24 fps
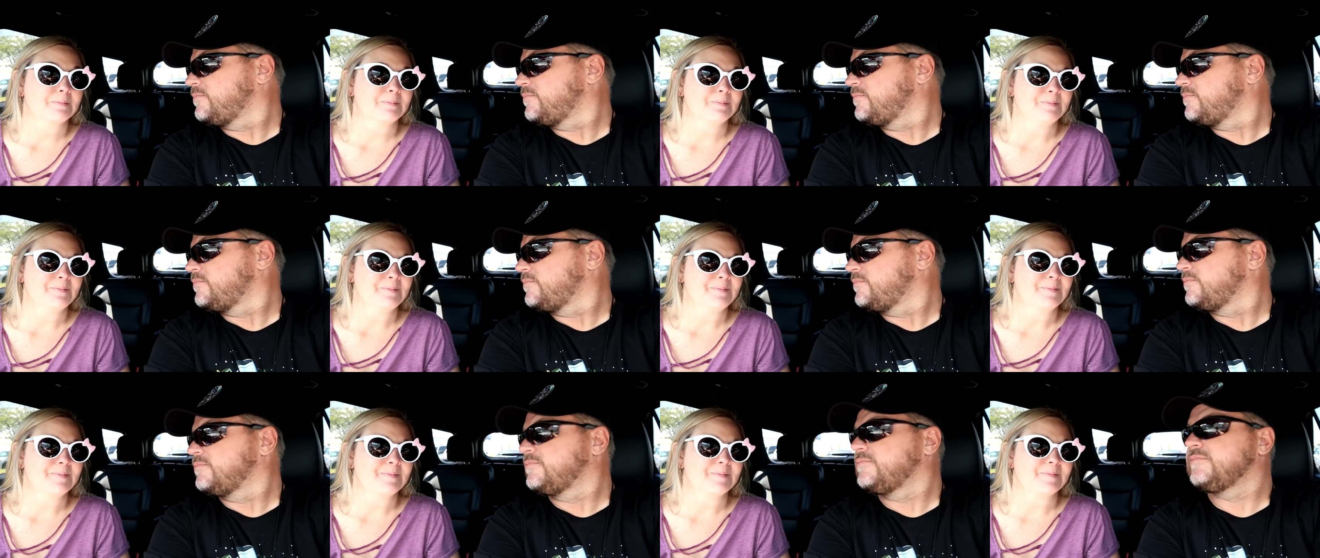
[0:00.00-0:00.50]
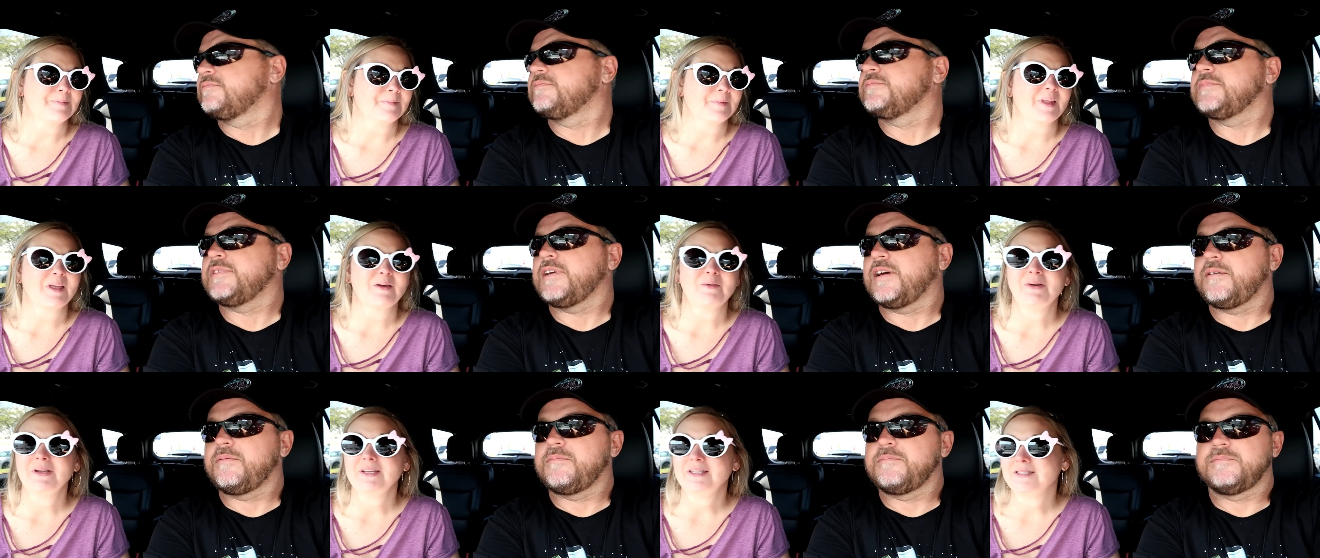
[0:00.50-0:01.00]

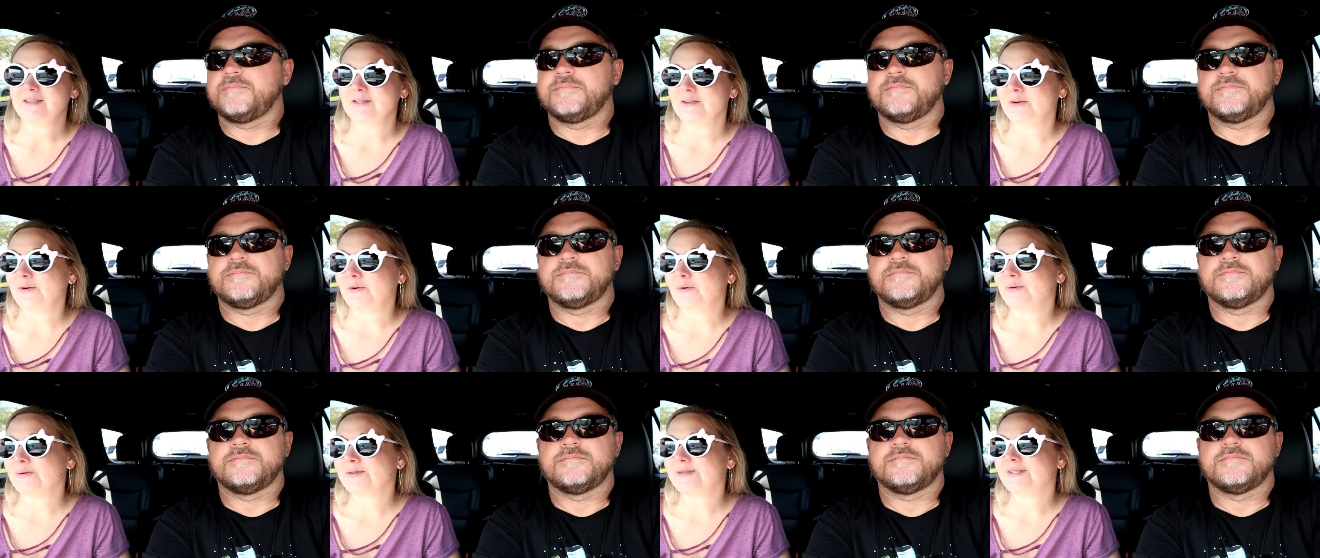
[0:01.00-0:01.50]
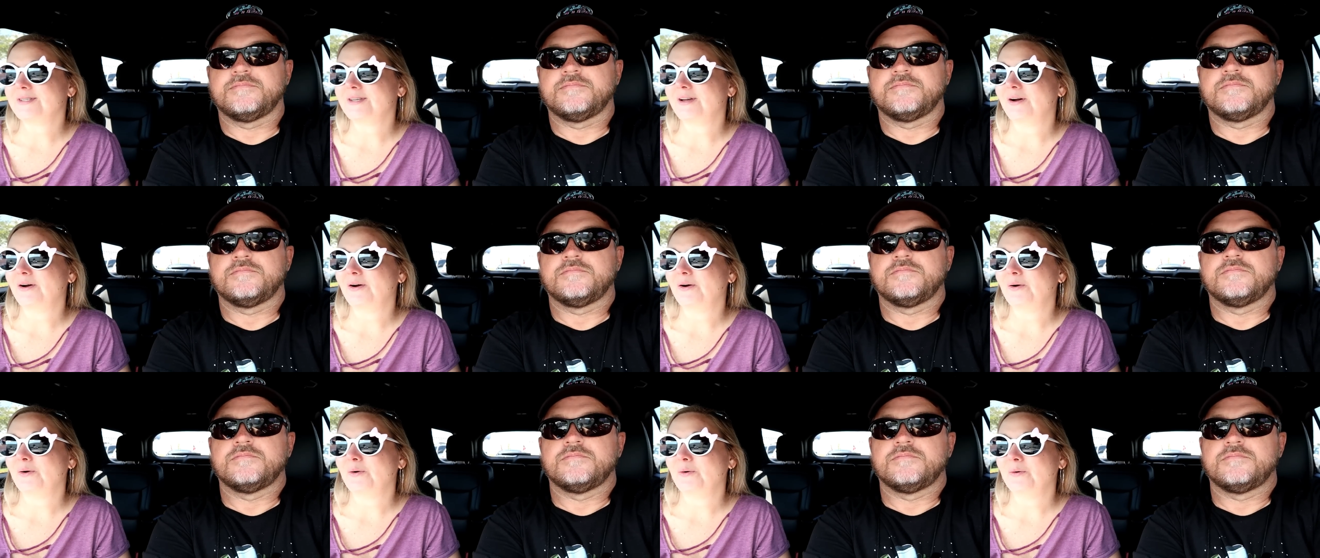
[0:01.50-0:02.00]
Speaker 1: Mm, We do.
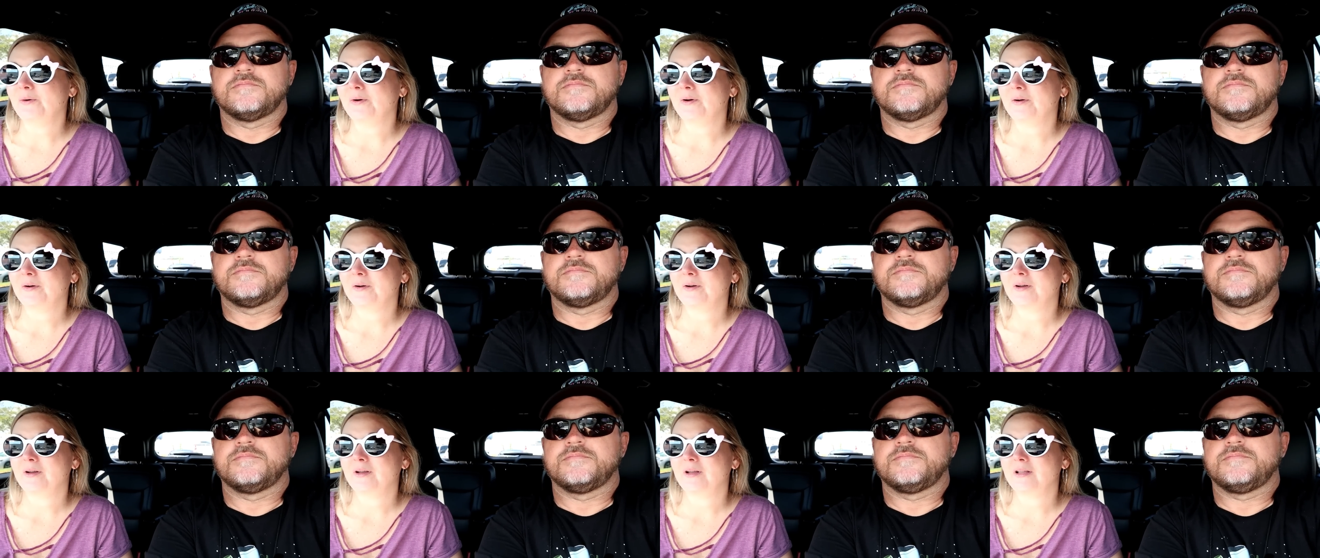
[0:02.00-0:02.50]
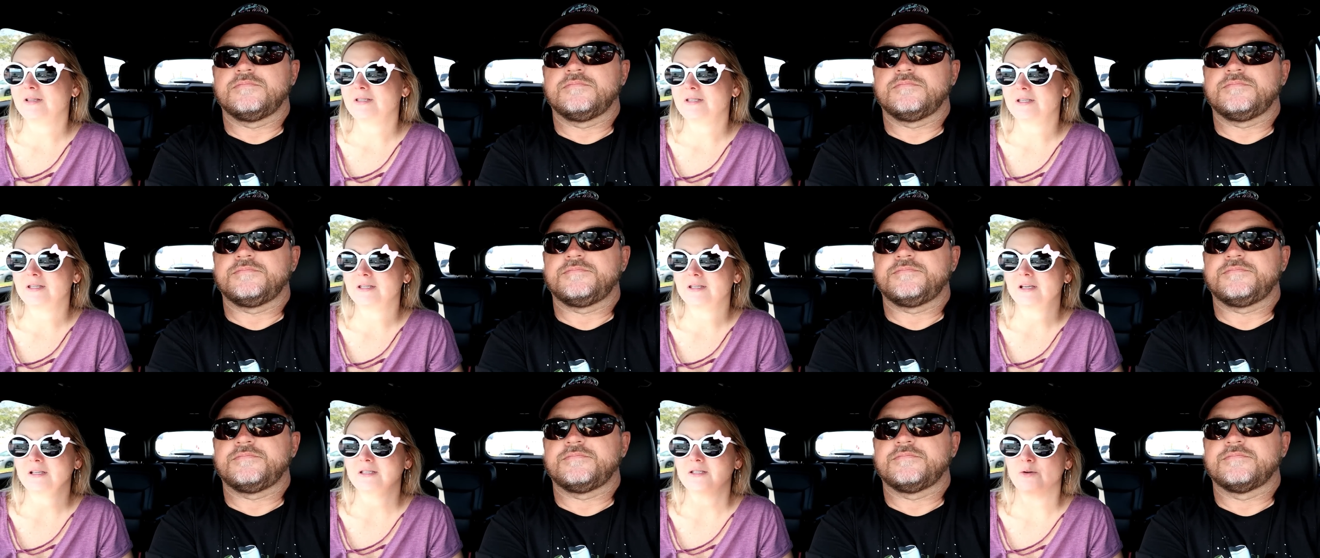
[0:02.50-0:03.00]
So it's,
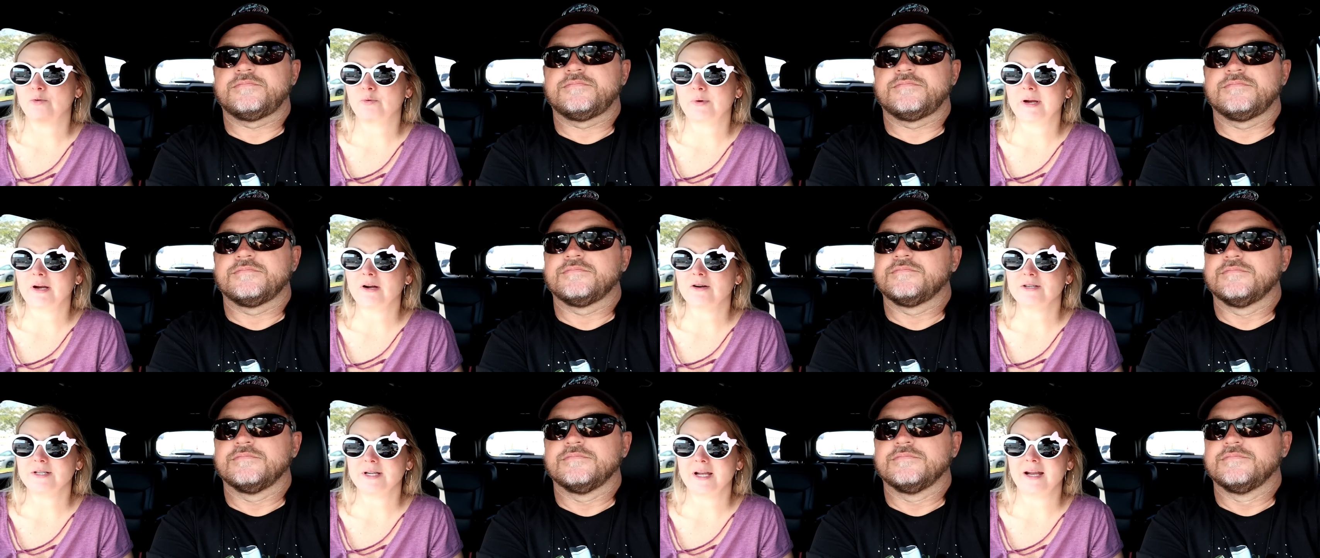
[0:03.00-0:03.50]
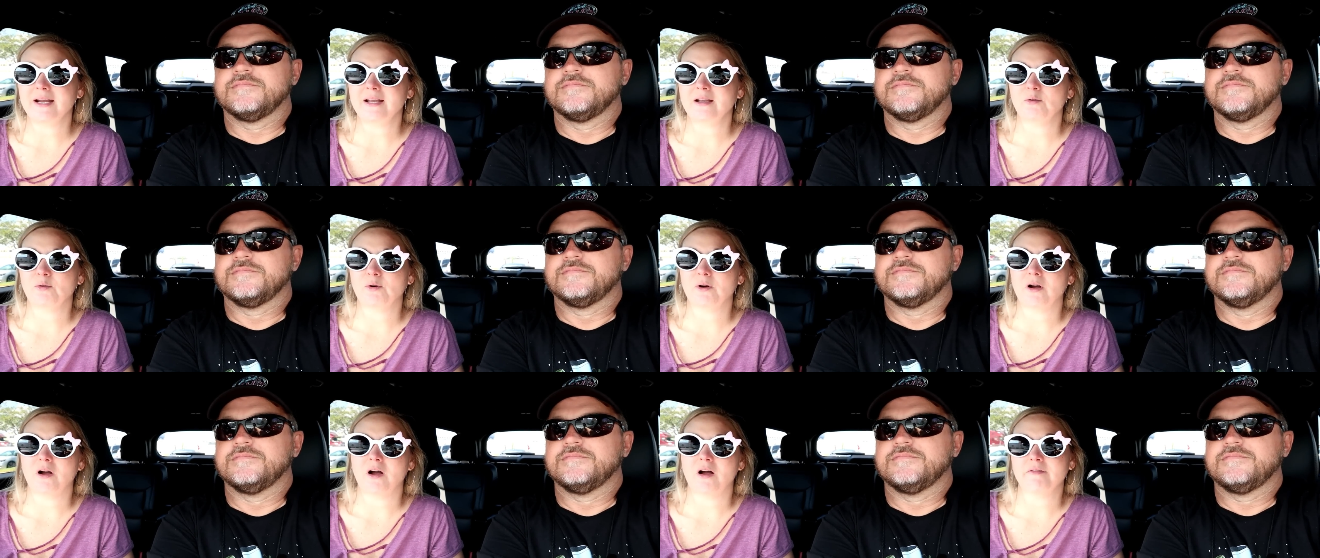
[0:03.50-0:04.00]
it's a rare day that
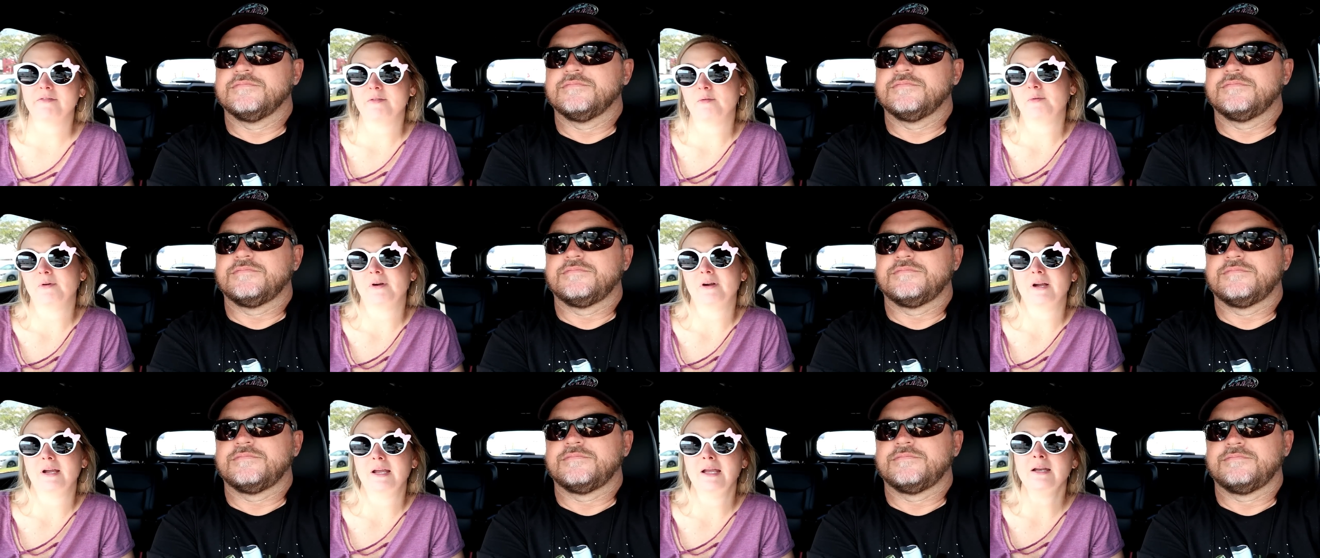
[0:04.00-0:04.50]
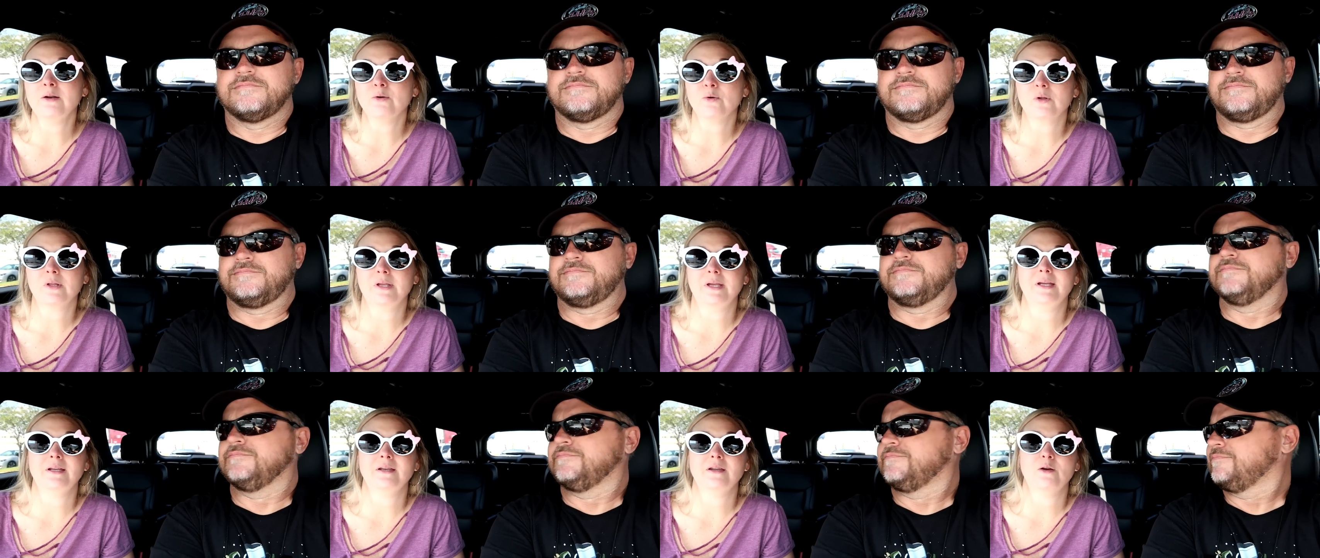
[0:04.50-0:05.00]
we're off and we're in
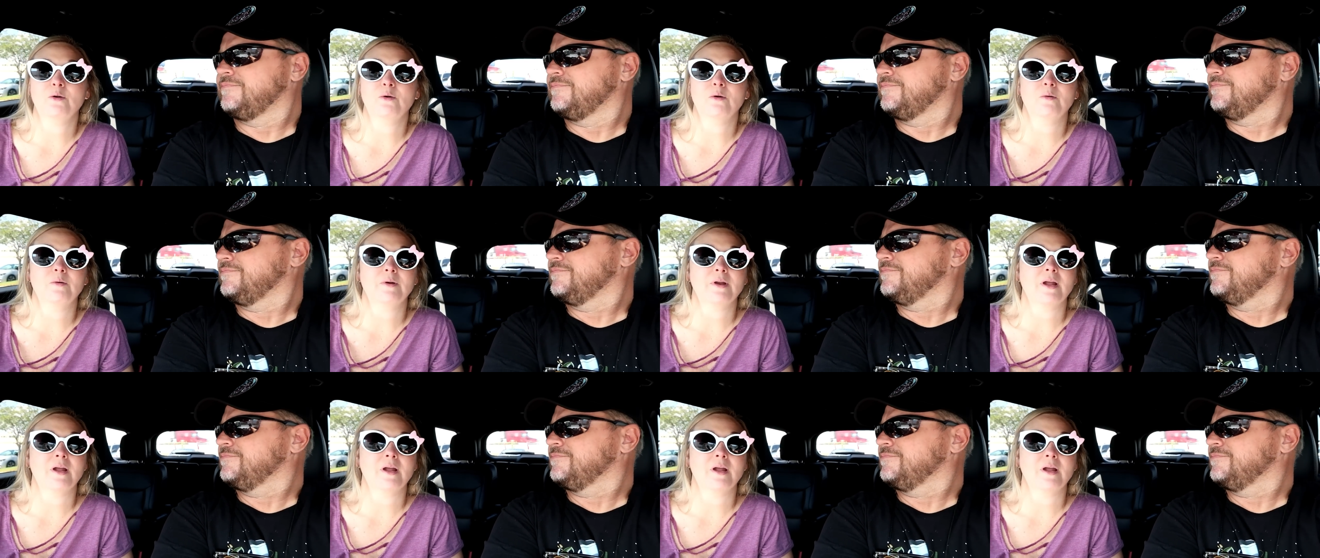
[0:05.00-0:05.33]
Orlando and